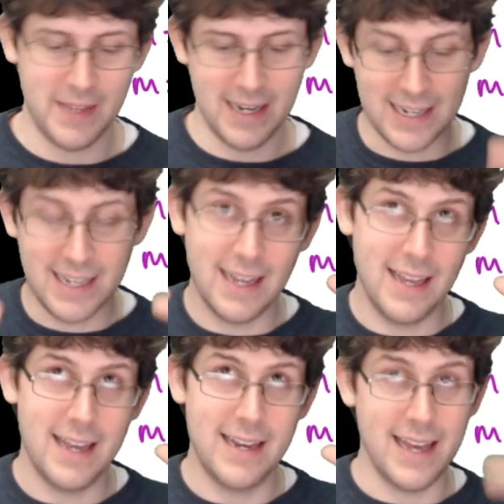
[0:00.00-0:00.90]
And
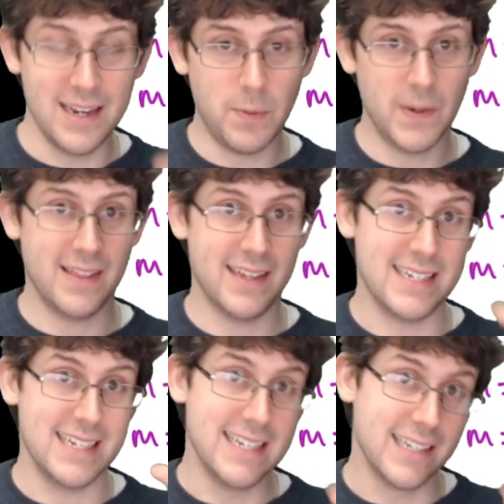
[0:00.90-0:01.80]
an endpoint
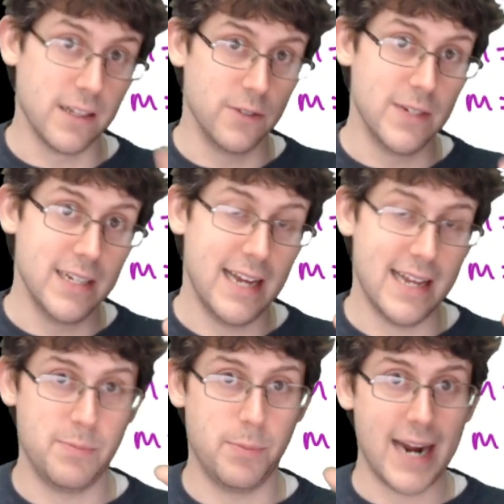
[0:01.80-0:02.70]
that's included
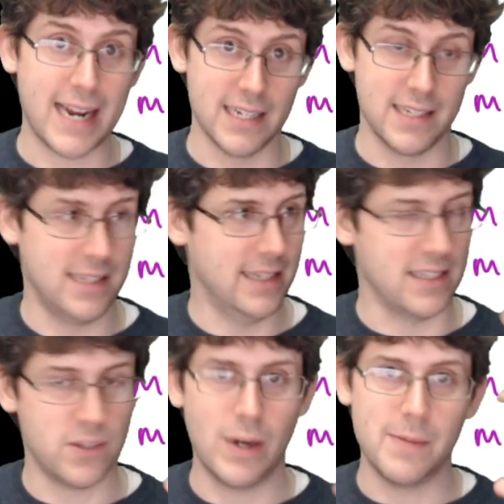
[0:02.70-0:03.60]
has brackets, like
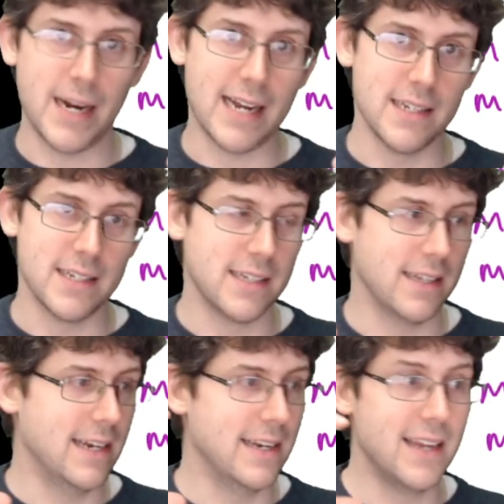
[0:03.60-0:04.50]
square brackets,
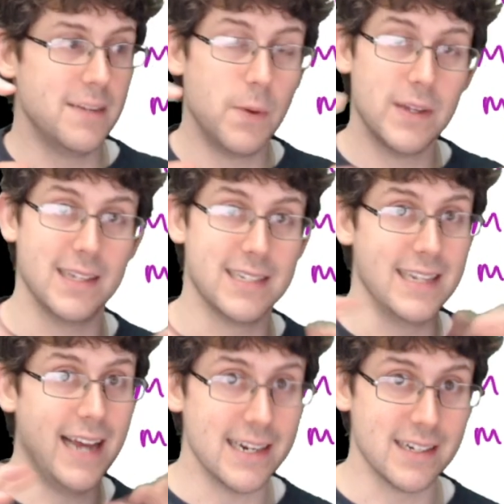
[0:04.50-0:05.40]
and an endpoint that's
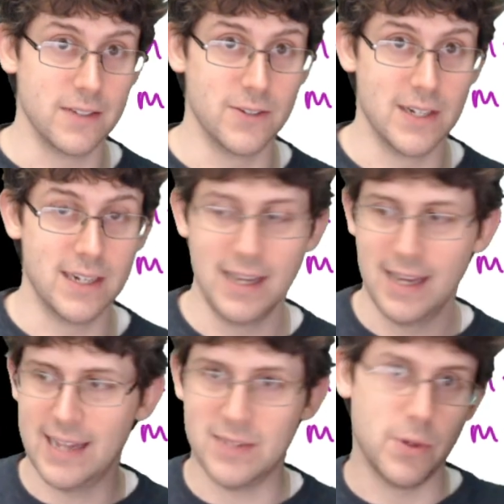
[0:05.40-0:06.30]
not included
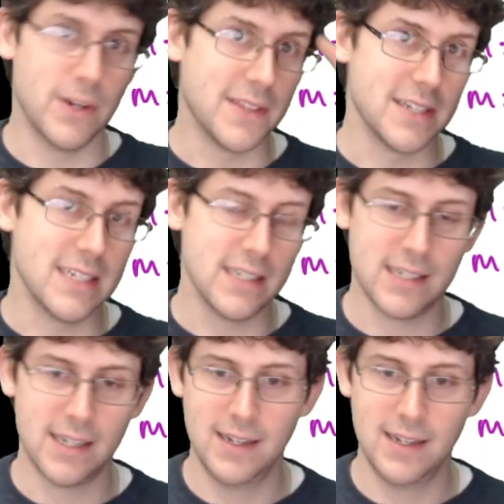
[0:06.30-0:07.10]
has parentheses.